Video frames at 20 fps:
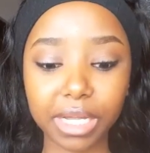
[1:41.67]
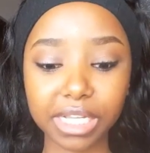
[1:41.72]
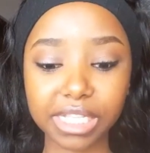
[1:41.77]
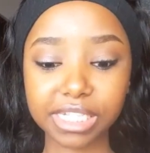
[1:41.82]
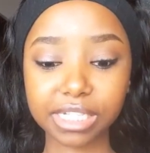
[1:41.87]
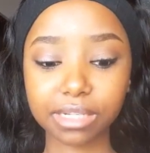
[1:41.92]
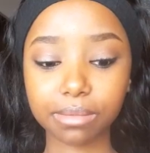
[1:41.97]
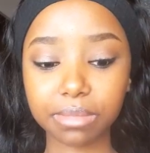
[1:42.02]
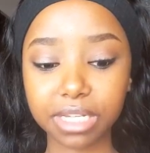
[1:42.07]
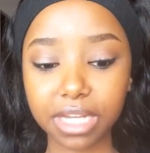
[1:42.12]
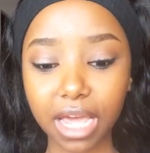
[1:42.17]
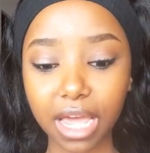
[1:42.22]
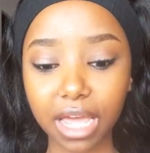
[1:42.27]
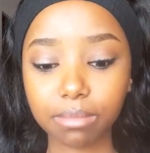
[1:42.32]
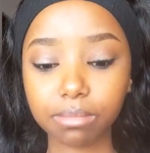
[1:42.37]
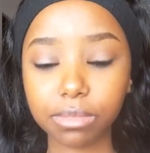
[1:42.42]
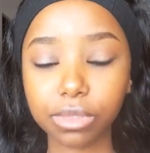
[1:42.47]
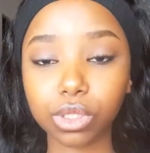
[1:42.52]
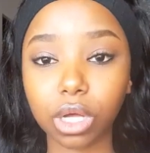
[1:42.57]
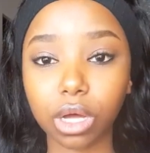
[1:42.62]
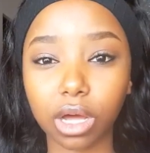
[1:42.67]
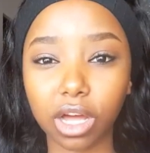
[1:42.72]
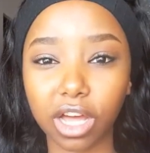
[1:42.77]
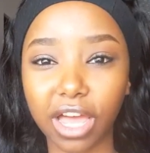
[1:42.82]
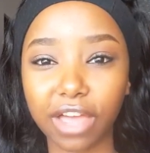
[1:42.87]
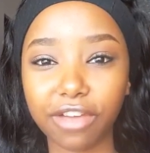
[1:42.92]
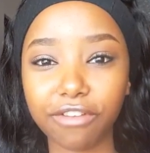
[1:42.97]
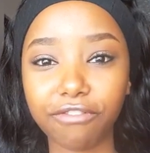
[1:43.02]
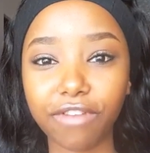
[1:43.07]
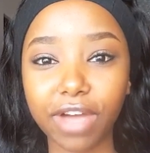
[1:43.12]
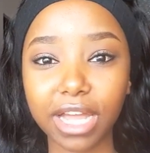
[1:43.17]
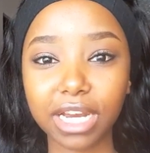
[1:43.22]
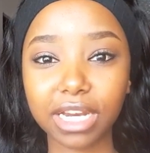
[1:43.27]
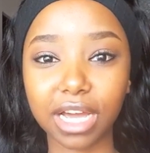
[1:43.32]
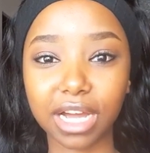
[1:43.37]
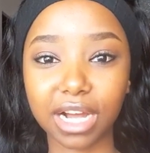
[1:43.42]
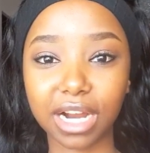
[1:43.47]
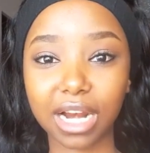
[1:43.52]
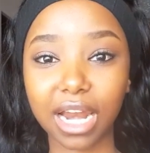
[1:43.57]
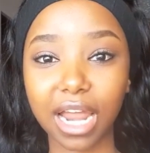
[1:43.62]
But sometimes I
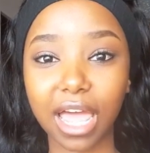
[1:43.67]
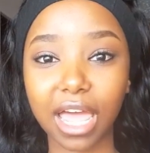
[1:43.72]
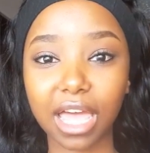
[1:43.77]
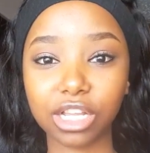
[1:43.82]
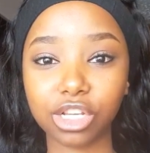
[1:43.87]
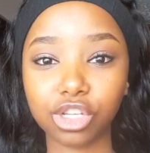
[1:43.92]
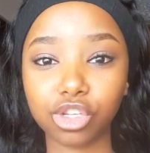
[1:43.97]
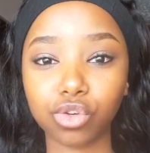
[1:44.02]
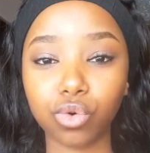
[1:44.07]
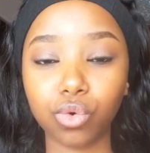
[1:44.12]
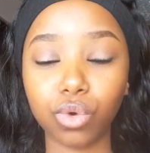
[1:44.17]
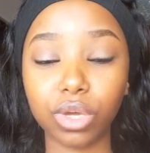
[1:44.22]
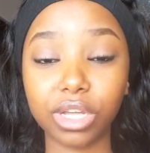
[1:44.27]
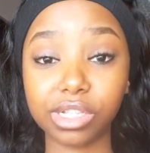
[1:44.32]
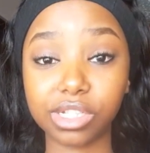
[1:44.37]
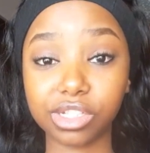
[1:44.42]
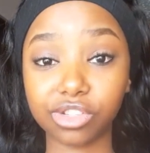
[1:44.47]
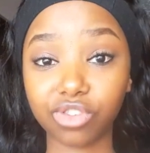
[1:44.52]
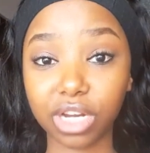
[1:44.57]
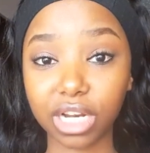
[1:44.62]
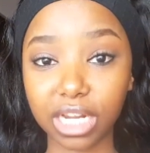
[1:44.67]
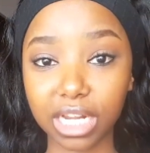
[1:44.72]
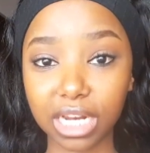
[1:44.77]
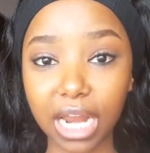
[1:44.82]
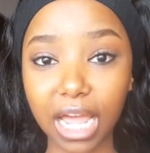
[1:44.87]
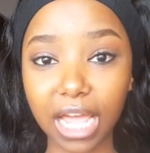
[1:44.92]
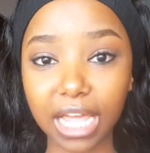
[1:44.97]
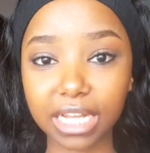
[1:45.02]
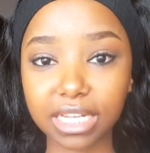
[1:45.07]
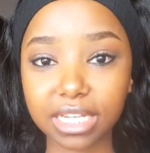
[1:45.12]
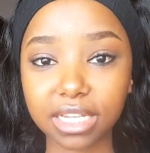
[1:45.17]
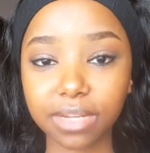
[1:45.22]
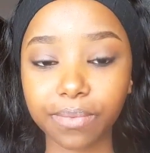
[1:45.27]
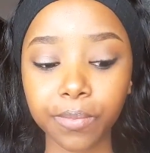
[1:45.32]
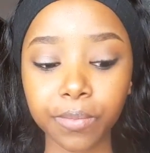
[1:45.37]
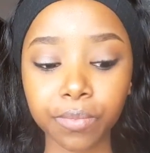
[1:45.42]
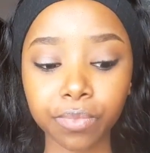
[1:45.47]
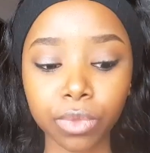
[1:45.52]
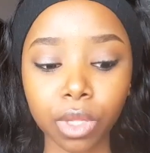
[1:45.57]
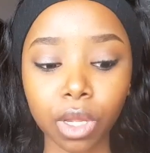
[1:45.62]
find a client who is really light.
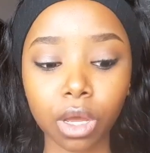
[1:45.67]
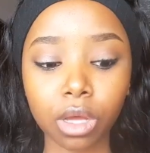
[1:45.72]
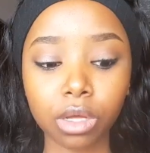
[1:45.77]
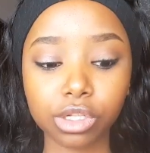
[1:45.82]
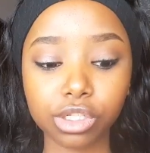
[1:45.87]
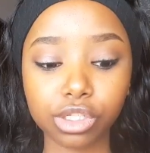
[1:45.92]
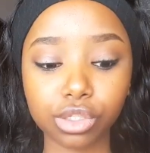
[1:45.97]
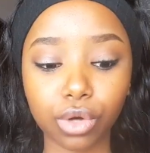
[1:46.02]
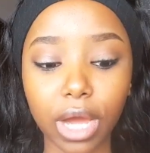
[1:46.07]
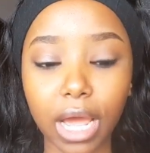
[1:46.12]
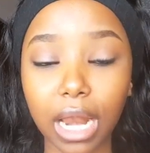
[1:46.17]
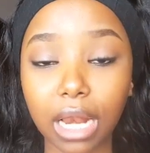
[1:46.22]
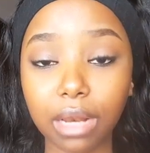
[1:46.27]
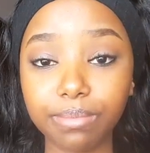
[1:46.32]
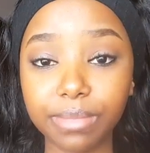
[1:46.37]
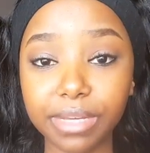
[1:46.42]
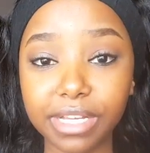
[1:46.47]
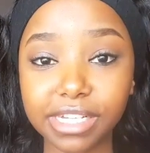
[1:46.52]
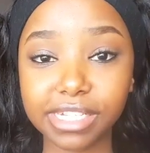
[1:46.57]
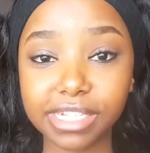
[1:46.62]
So I